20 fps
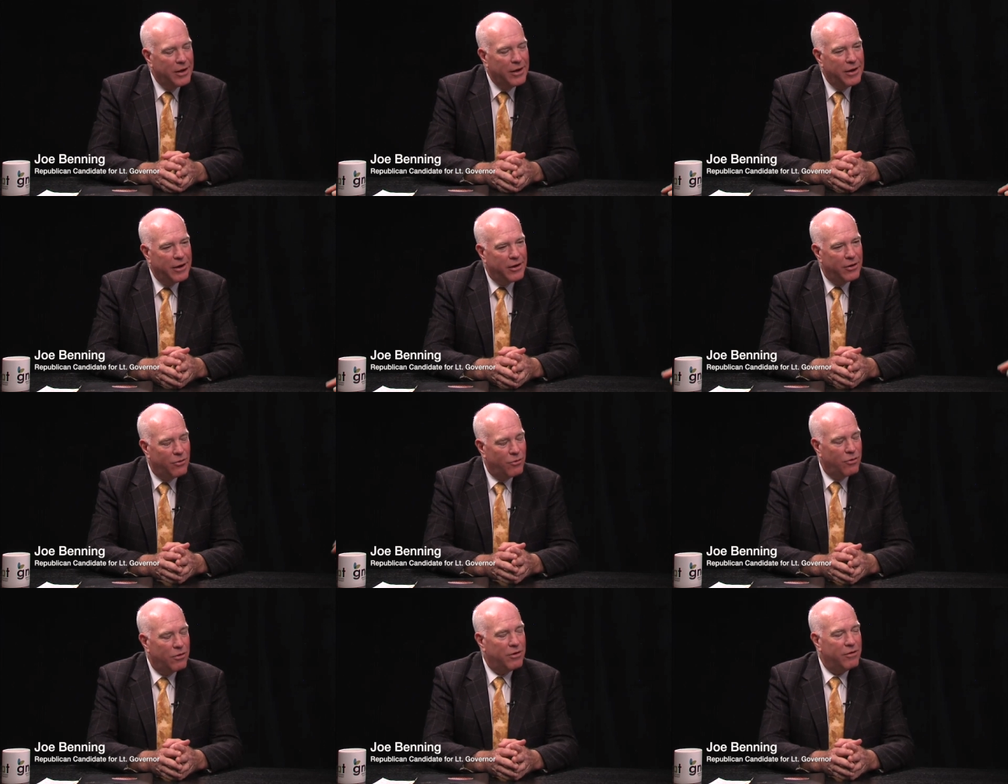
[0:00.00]

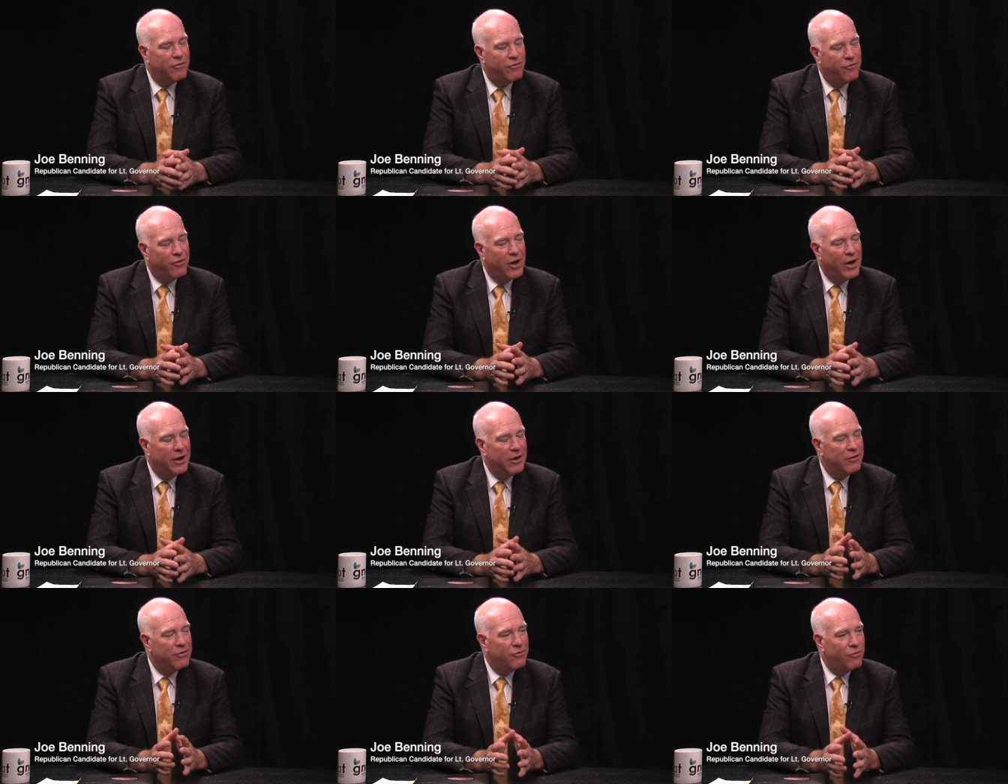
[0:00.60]
in order to
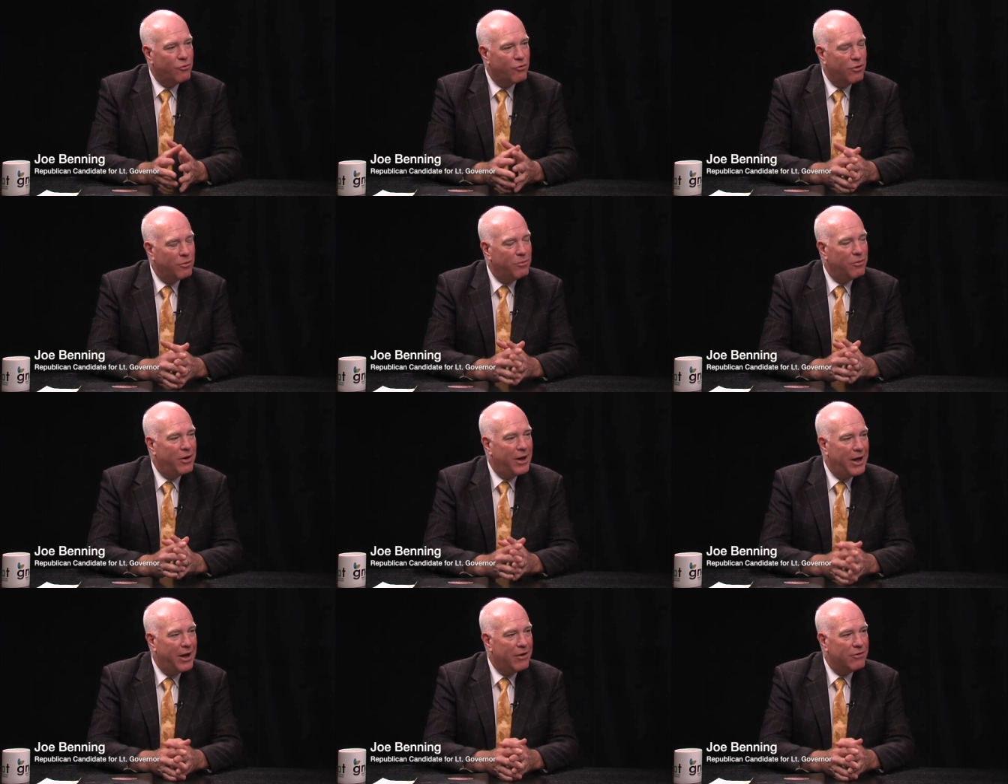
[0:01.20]
find
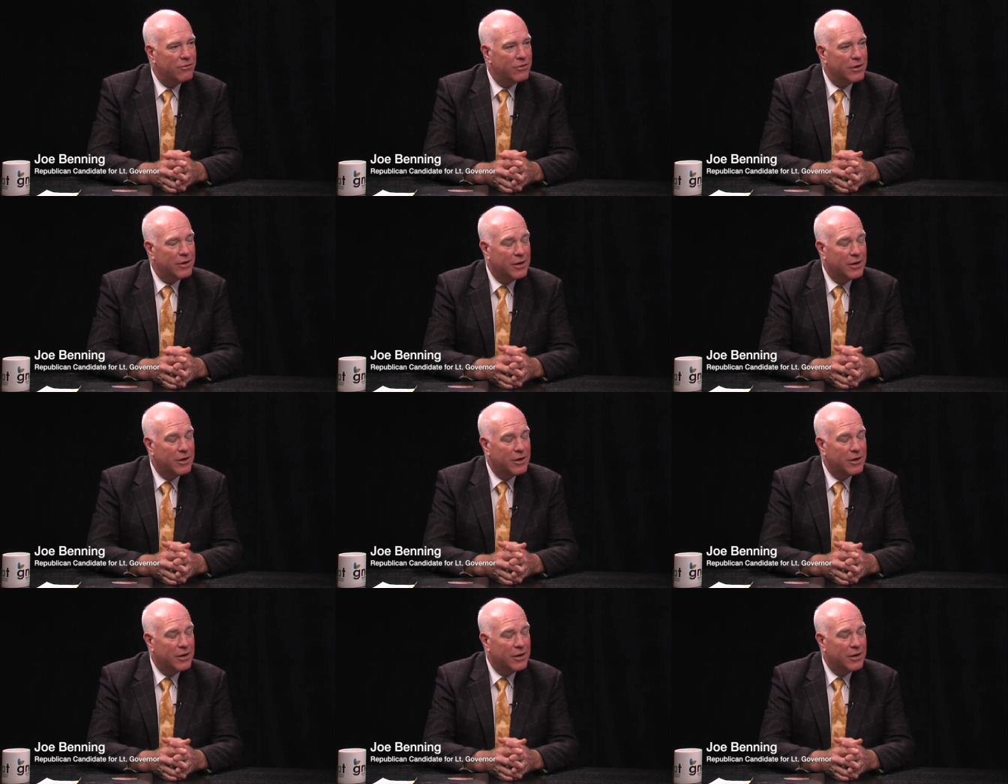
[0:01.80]
affordable housing,